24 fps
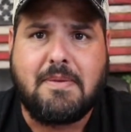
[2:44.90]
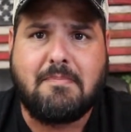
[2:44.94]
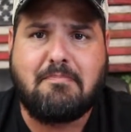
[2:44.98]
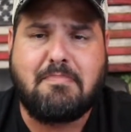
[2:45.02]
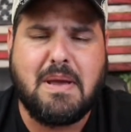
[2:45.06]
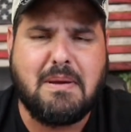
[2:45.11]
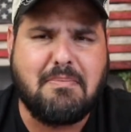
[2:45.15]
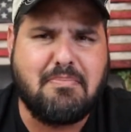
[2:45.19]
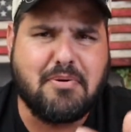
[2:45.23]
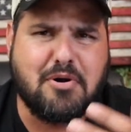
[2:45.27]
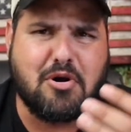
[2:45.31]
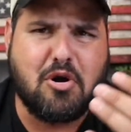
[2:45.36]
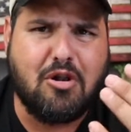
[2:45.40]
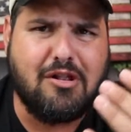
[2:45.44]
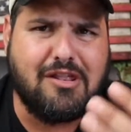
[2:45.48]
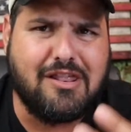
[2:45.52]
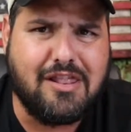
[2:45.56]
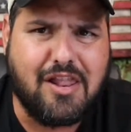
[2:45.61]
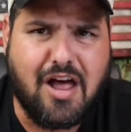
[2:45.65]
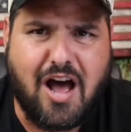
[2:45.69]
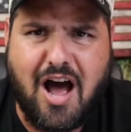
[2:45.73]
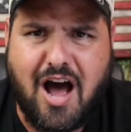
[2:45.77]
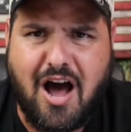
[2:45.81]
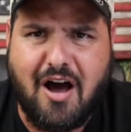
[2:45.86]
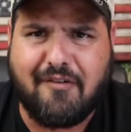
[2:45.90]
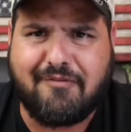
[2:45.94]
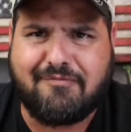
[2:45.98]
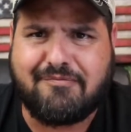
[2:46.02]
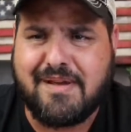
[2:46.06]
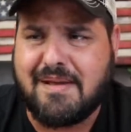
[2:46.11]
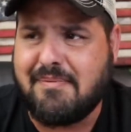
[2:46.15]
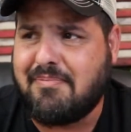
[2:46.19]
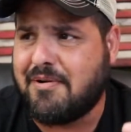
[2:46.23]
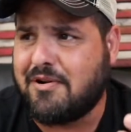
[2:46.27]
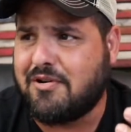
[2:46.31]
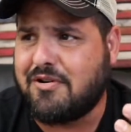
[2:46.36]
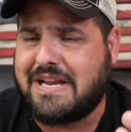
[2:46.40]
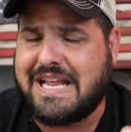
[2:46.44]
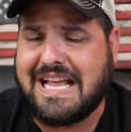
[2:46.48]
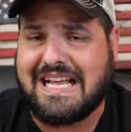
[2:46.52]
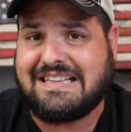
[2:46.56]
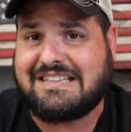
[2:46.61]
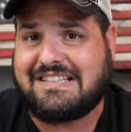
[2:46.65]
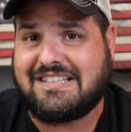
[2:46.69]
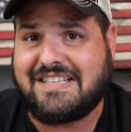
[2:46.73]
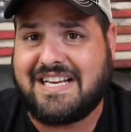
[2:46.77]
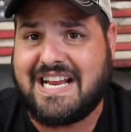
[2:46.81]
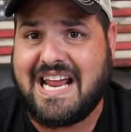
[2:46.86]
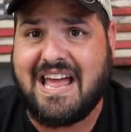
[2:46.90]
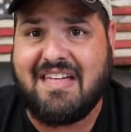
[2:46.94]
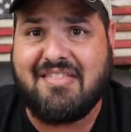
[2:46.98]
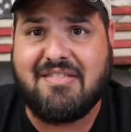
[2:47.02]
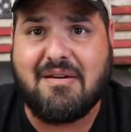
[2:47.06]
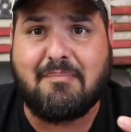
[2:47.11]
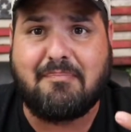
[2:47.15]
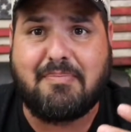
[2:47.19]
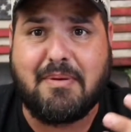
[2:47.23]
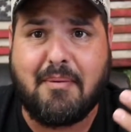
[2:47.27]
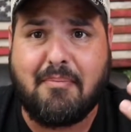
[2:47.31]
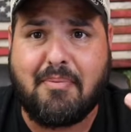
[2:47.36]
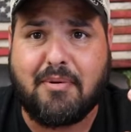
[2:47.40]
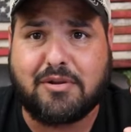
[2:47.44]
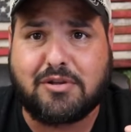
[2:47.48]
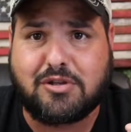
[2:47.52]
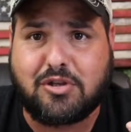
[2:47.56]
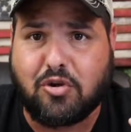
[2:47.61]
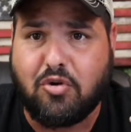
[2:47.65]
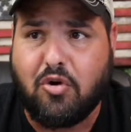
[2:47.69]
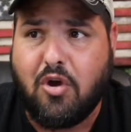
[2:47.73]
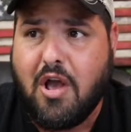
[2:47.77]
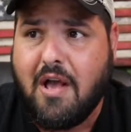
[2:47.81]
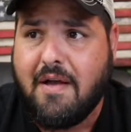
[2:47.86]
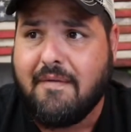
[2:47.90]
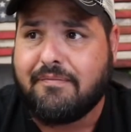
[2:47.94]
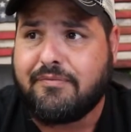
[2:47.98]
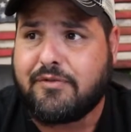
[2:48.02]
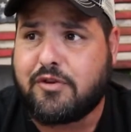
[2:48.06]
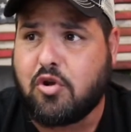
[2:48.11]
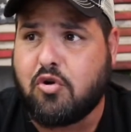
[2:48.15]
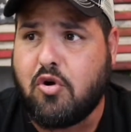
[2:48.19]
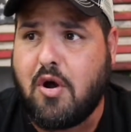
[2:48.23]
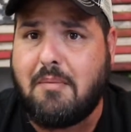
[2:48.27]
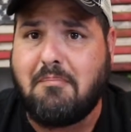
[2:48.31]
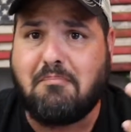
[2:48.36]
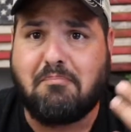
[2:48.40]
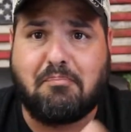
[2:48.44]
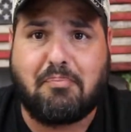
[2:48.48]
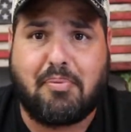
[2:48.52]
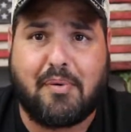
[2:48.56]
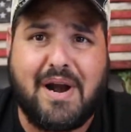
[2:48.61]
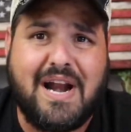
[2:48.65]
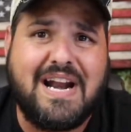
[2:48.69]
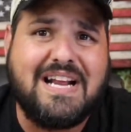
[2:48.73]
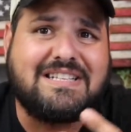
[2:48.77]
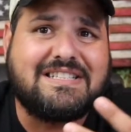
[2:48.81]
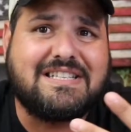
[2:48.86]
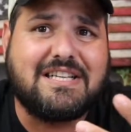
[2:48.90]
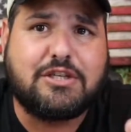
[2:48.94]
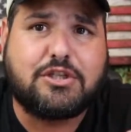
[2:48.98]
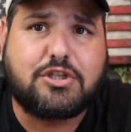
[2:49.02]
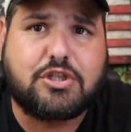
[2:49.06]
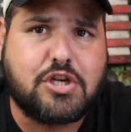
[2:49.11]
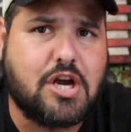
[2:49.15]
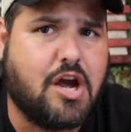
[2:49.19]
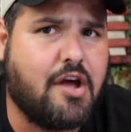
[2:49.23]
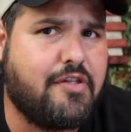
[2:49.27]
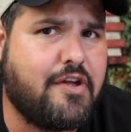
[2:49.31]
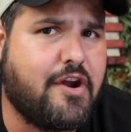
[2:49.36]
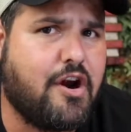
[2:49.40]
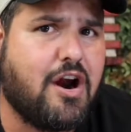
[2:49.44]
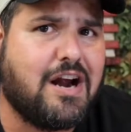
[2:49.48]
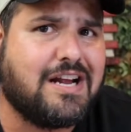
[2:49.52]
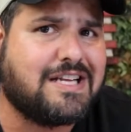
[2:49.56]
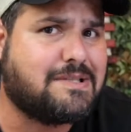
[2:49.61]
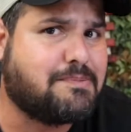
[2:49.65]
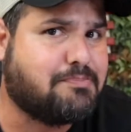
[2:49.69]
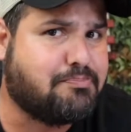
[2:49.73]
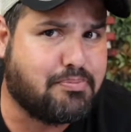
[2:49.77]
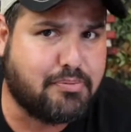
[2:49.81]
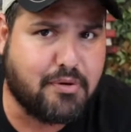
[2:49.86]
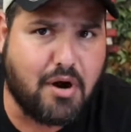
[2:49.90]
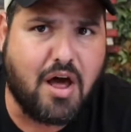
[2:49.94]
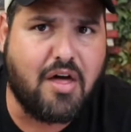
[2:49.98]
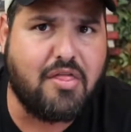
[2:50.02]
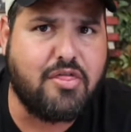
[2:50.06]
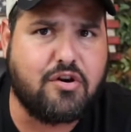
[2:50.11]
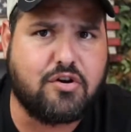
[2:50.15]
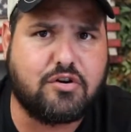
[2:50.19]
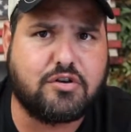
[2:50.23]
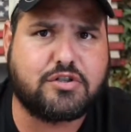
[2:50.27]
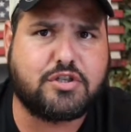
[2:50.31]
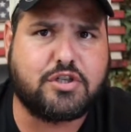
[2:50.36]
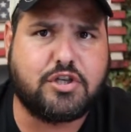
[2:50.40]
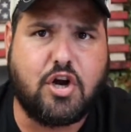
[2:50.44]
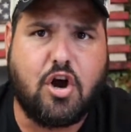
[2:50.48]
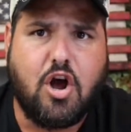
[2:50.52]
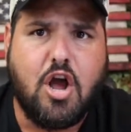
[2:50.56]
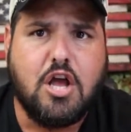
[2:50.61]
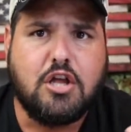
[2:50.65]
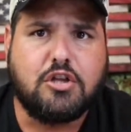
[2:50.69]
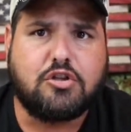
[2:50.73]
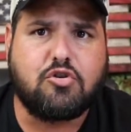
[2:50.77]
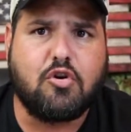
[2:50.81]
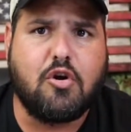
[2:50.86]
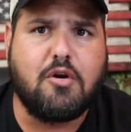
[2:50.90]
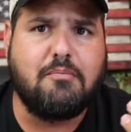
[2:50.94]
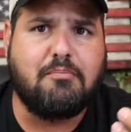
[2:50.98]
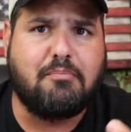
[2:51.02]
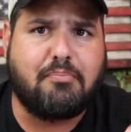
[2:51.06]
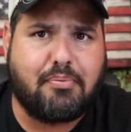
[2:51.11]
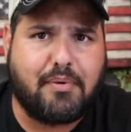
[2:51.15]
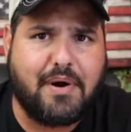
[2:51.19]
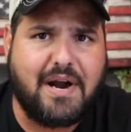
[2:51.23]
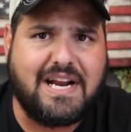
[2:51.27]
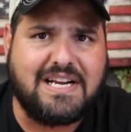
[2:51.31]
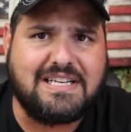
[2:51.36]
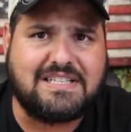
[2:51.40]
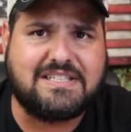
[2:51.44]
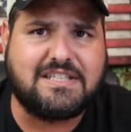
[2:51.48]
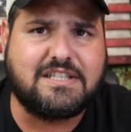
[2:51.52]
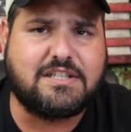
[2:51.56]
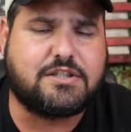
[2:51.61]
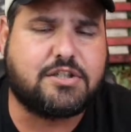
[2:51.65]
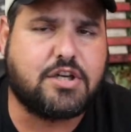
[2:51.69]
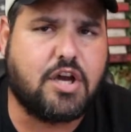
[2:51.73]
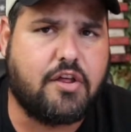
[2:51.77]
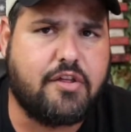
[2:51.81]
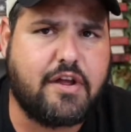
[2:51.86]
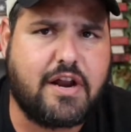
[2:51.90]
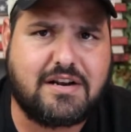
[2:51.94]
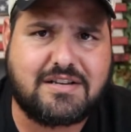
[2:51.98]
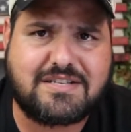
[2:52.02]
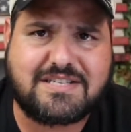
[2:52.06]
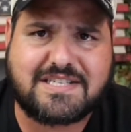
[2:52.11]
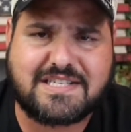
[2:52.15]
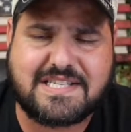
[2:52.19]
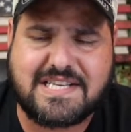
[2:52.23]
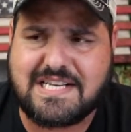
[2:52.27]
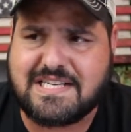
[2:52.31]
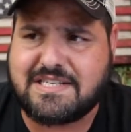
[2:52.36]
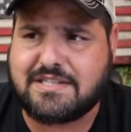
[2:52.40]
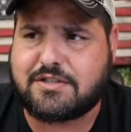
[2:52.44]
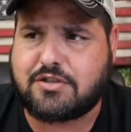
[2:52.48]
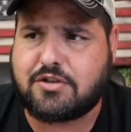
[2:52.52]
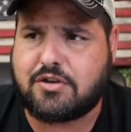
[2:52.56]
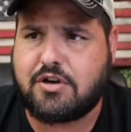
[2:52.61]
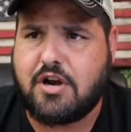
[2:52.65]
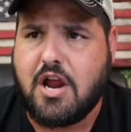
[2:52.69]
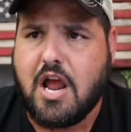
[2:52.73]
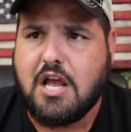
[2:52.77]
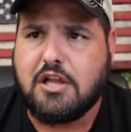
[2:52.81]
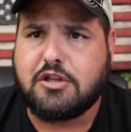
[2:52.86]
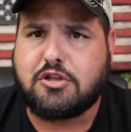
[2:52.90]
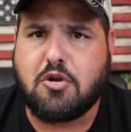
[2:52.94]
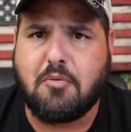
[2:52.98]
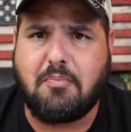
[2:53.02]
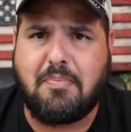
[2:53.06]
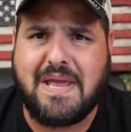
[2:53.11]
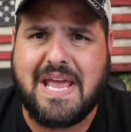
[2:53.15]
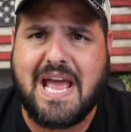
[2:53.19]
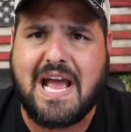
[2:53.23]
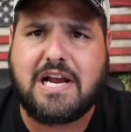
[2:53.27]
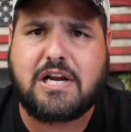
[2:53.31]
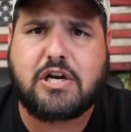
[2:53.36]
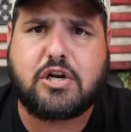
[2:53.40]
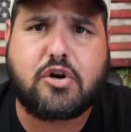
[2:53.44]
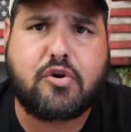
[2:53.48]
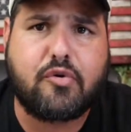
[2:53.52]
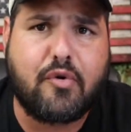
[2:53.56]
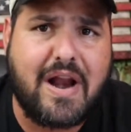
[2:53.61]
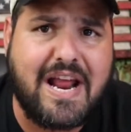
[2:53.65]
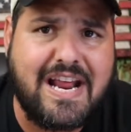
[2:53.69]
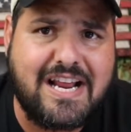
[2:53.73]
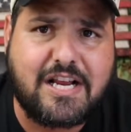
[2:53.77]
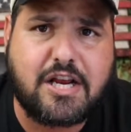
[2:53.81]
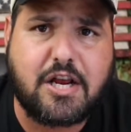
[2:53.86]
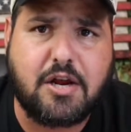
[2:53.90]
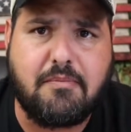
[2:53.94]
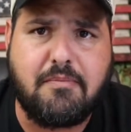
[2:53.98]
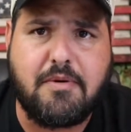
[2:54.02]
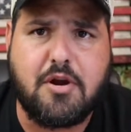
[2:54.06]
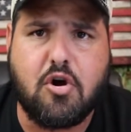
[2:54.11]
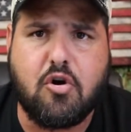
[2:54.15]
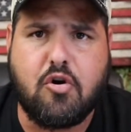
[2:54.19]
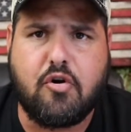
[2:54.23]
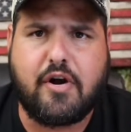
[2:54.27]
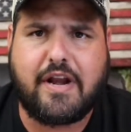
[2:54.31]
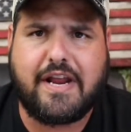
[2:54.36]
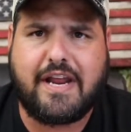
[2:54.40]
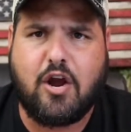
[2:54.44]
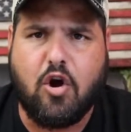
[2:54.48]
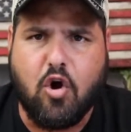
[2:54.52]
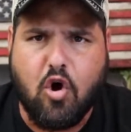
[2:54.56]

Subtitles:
people to love, people to get together, people to embrace each other as brothers, you know, to embrace each other as sister, to be a great community.